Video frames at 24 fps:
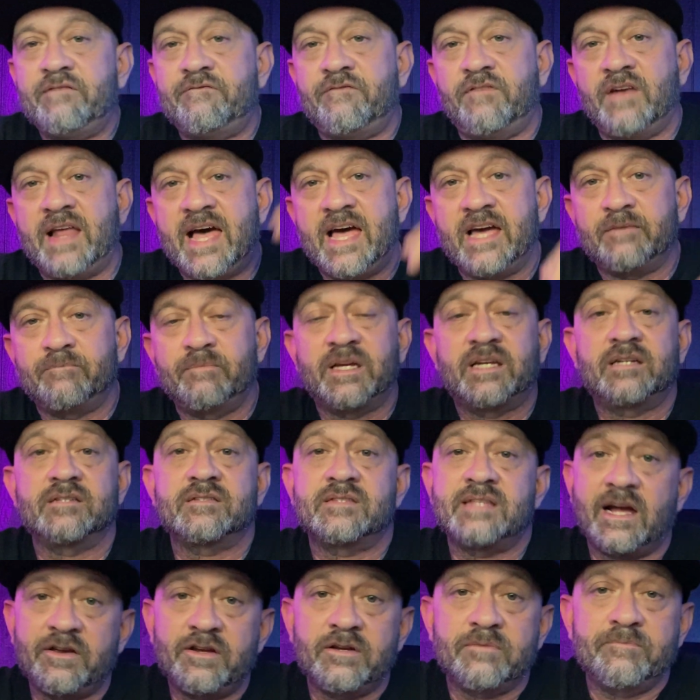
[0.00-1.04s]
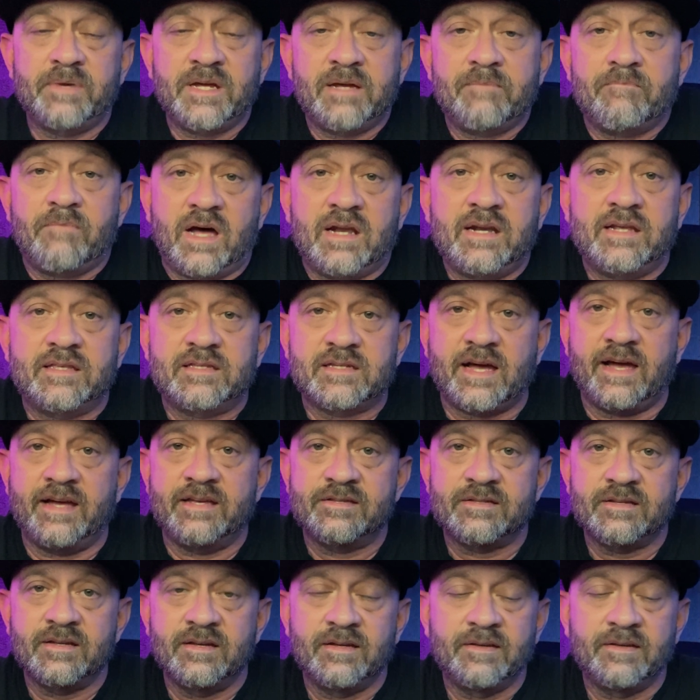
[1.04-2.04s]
flag because now you're being monetized.